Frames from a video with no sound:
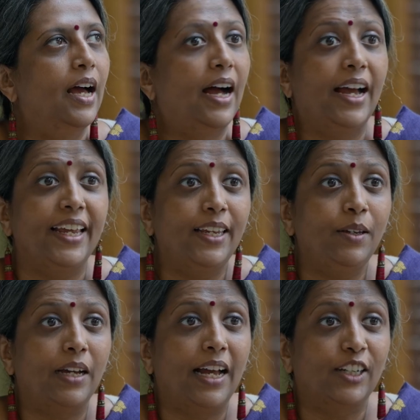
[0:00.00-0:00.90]

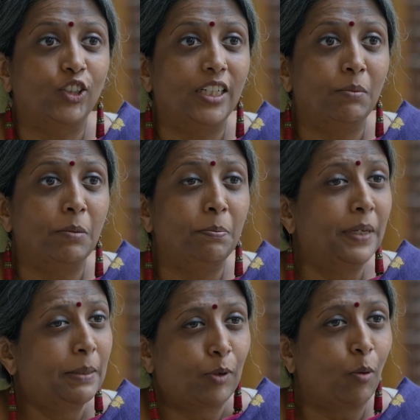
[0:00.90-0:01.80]
I actually am a
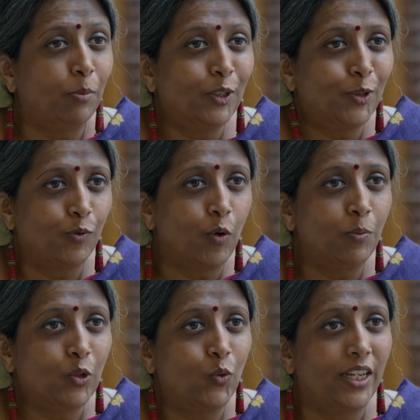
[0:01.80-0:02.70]
big proponent of
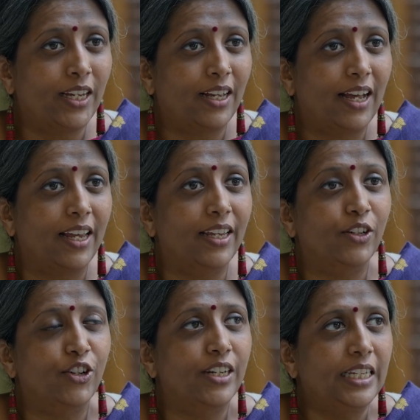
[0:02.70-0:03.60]
homeschooling. I
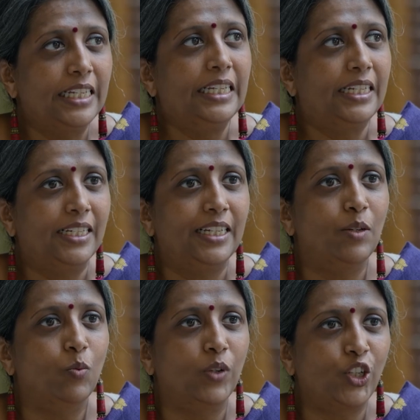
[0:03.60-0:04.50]
really, really
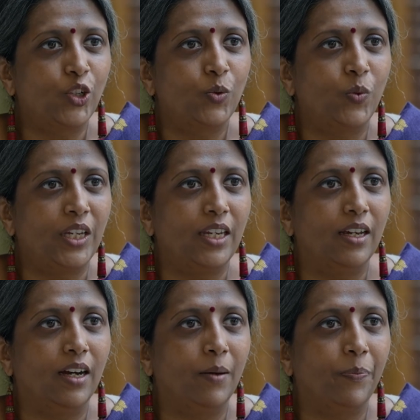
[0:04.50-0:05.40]
wish we
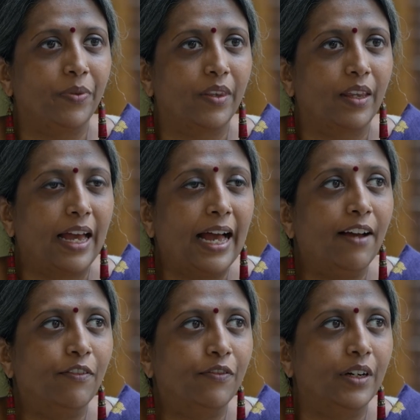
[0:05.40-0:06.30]

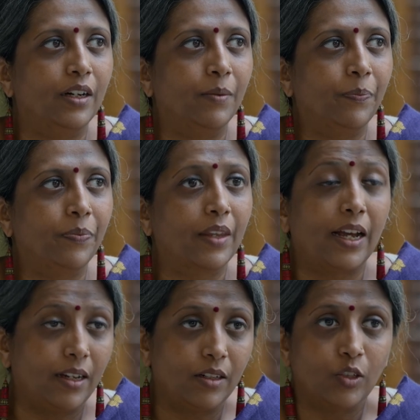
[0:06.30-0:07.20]
have...
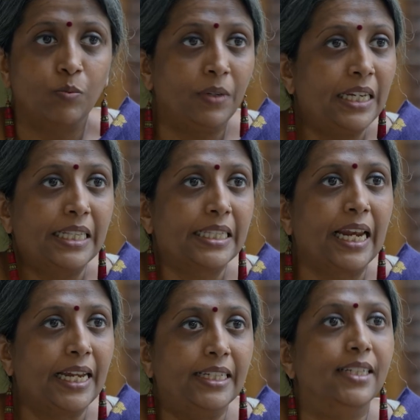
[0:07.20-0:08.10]
to me, it's an
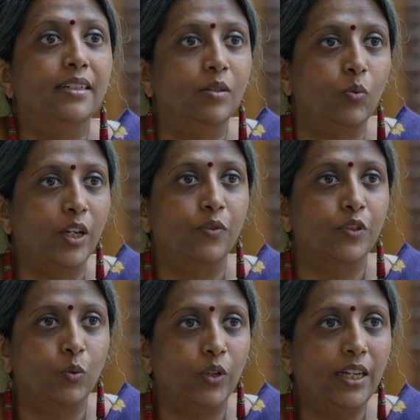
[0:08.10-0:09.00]
ideal way of
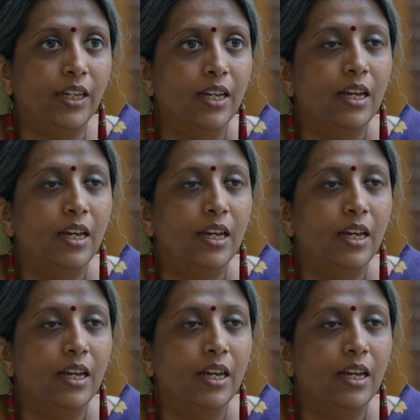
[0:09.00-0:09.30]
schooling,